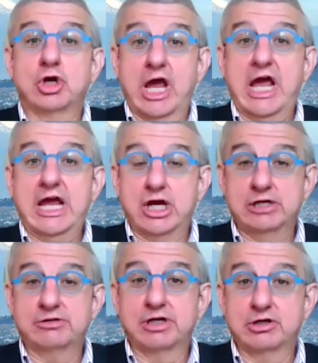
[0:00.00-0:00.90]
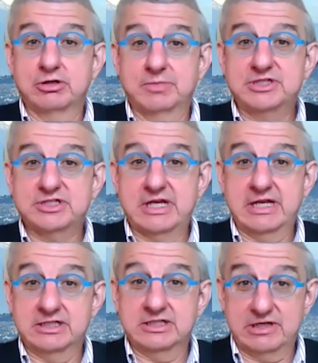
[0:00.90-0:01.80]
a country could be setting
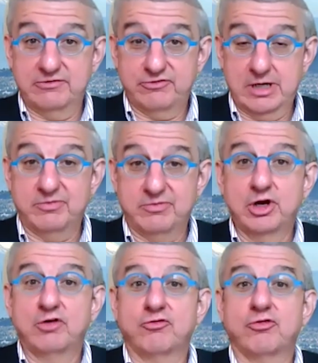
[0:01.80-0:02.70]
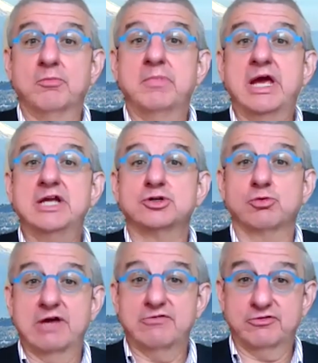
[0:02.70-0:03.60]
itself up for a major
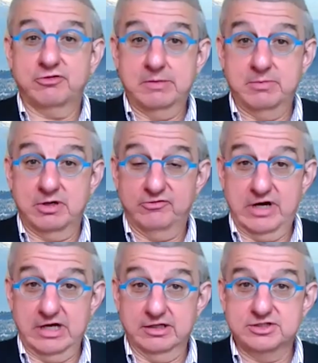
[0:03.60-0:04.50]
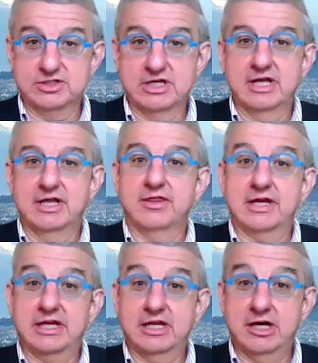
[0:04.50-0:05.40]
wave of criminal violence that
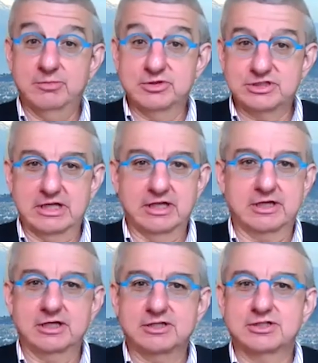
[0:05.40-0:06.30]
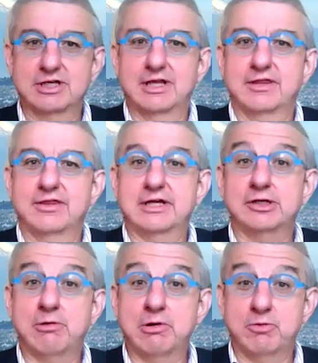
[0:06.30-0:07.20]
Guillermo is telling us that no
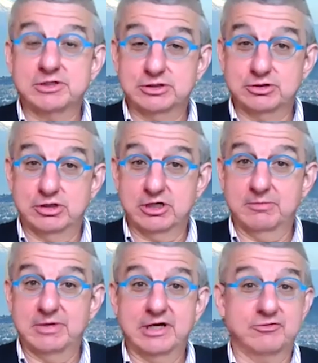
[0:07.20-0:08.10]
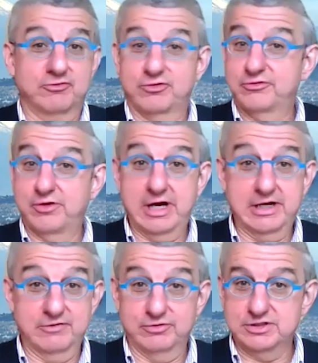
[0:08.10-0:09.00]
one wants to talk about for a variety
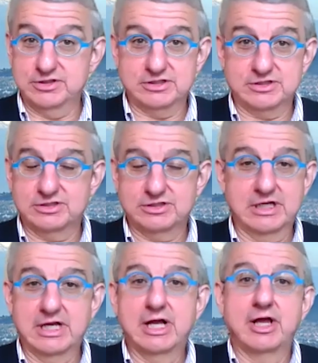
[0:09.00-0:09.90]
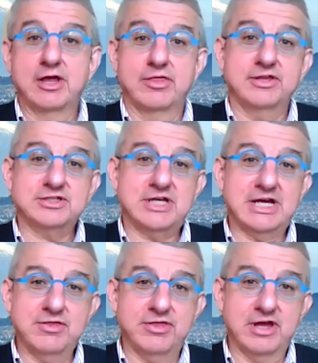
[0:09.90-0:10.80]
of reasons. The
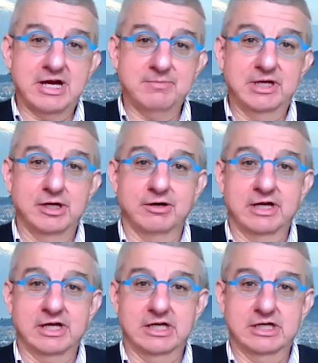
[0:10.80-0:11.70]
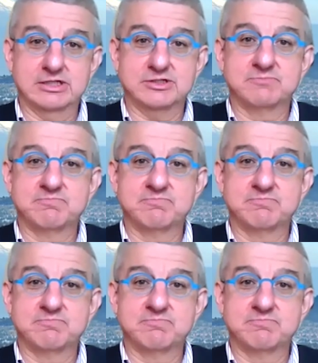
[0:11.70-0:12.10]
second thing I'm hearing is